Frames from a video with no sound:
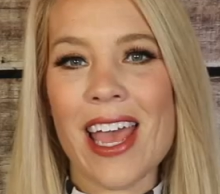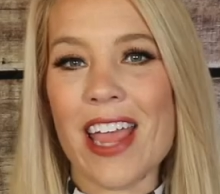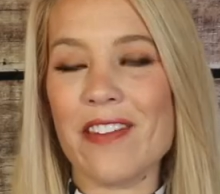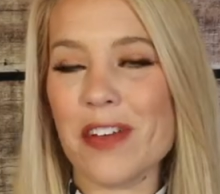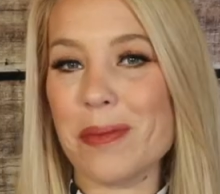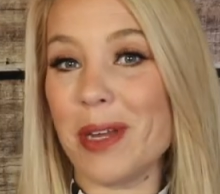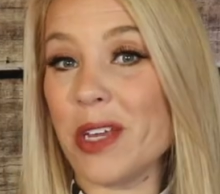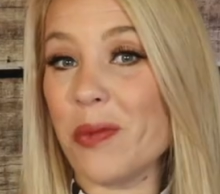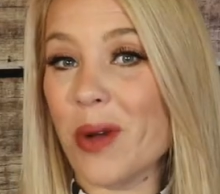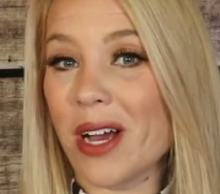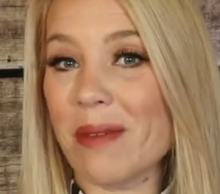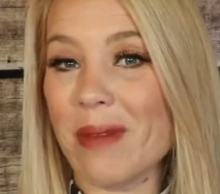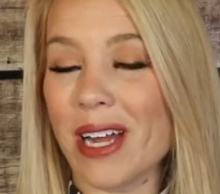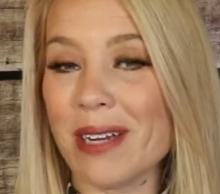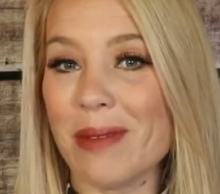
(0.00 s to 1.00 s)
everybody,
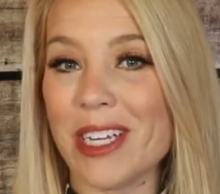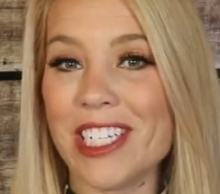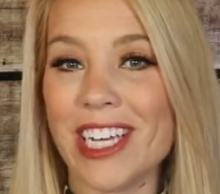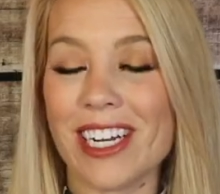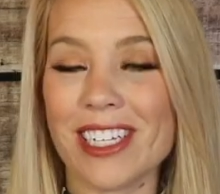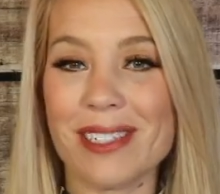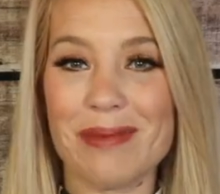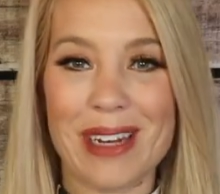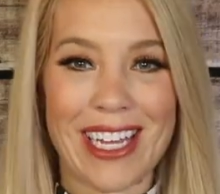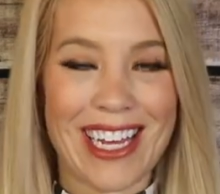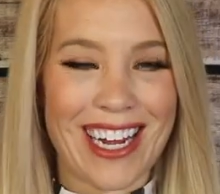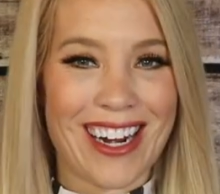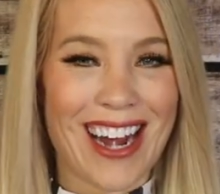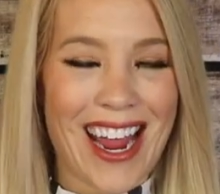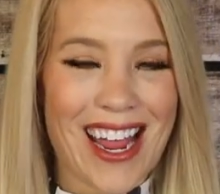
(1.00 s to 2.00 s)
welcome back to my channel. It's Mindy
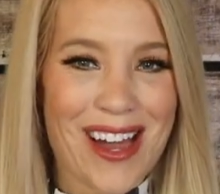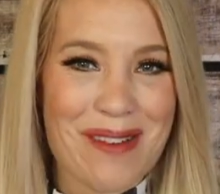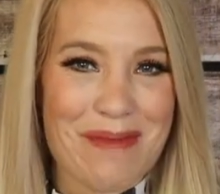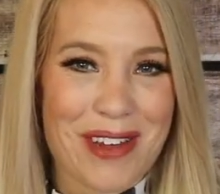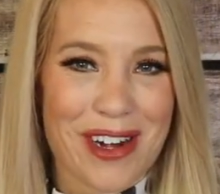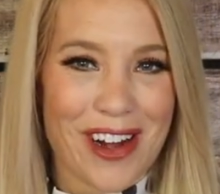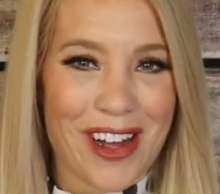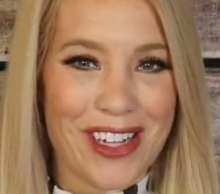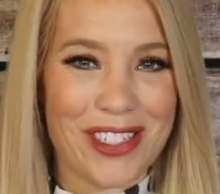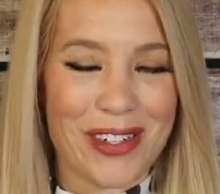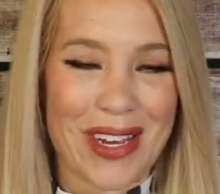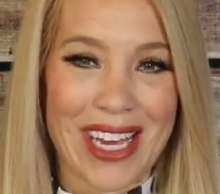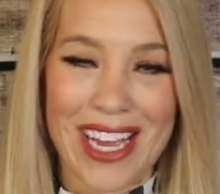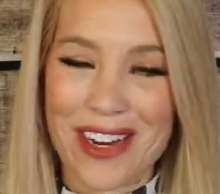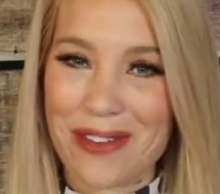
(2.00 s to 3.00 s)
here. I hope you're all
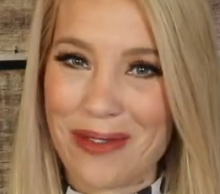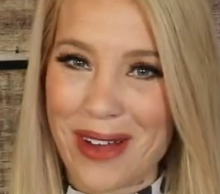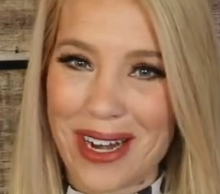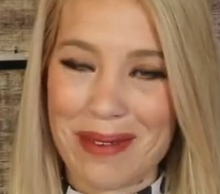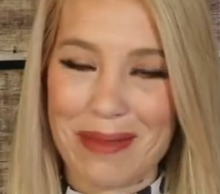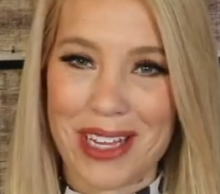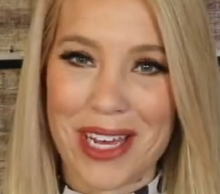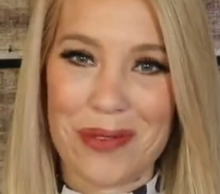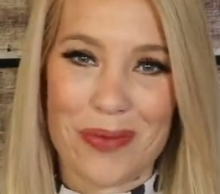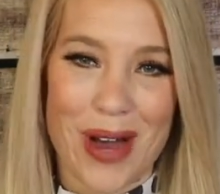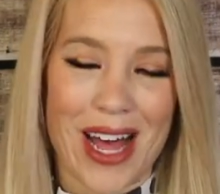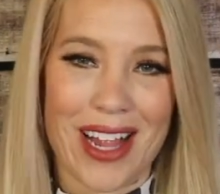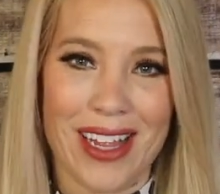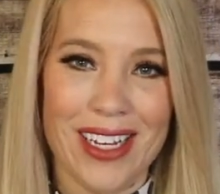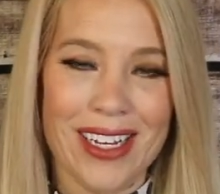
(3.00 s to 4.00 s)
doing incredibly
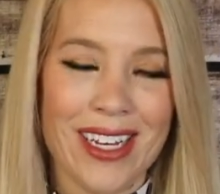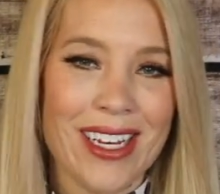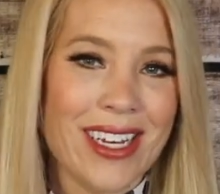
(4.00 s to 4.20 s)
well.